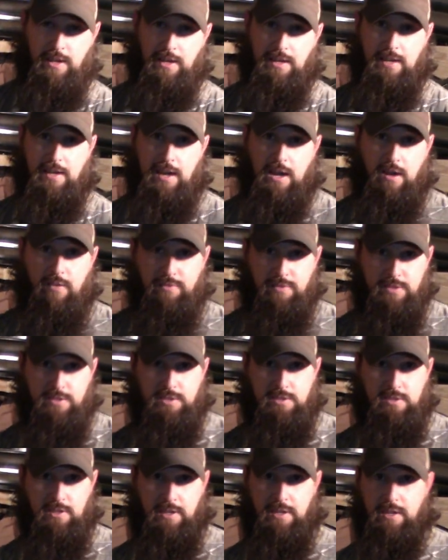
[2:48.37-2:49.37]
it off and
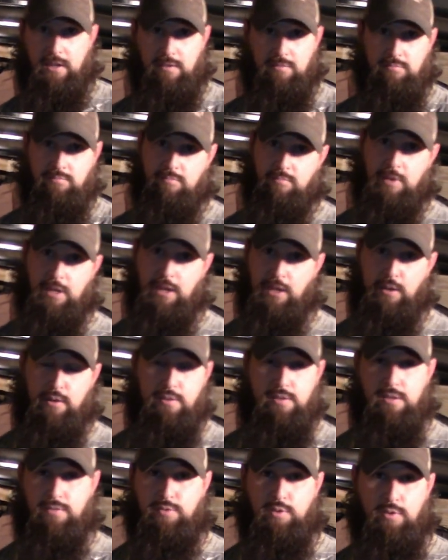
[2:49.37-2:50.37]
just let it be
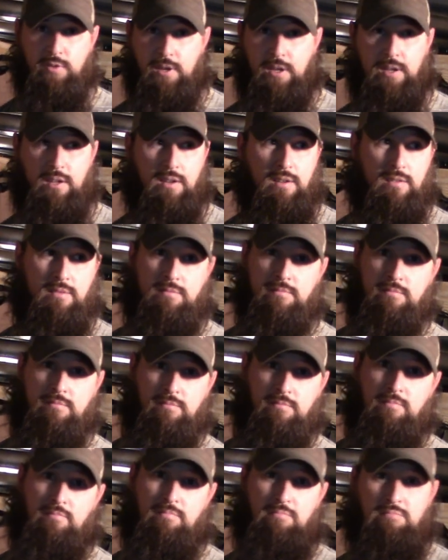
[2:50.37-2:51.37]
loose if you need to.
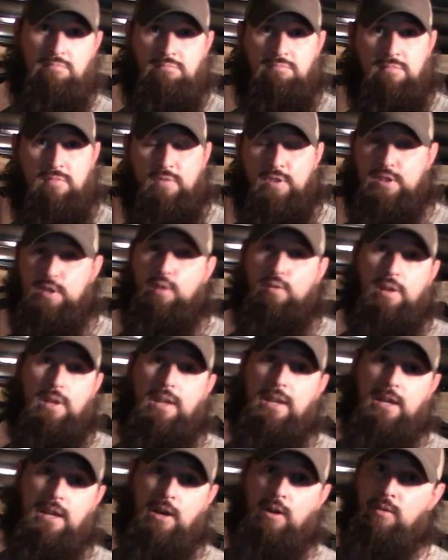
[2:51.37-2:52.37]
If it's a
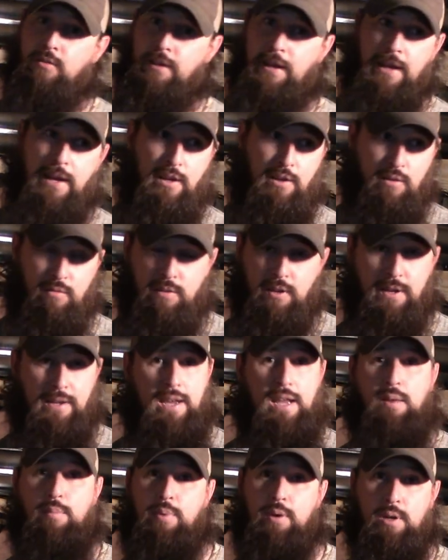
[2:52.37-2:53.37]
really cold day and you really
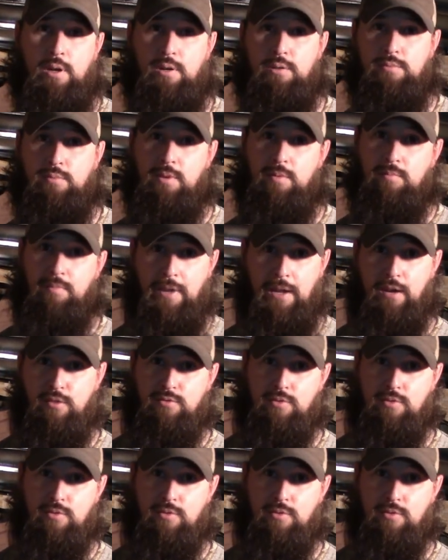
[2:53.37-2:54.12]
got to put on some extra